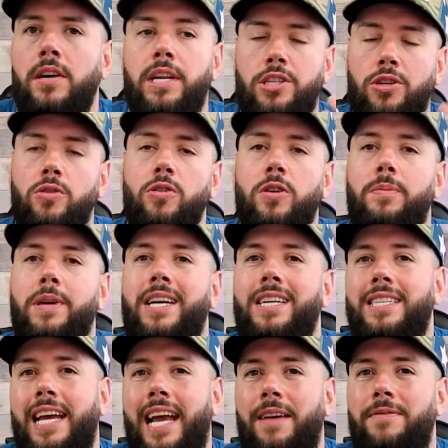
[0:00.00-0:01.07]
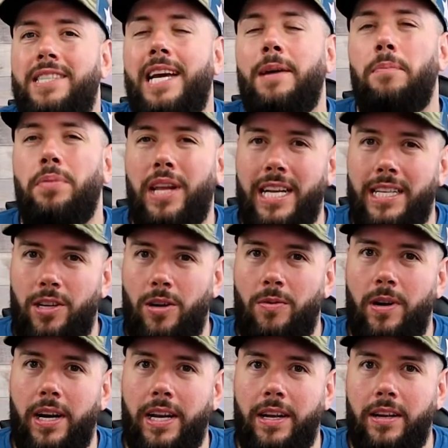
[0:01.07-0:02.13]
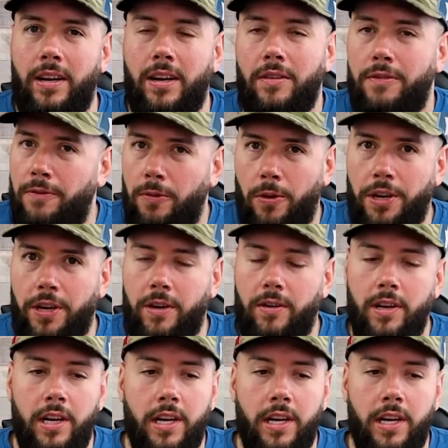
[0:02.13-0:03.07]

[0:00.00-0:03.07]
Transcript: but it's cool because they have templates already for you.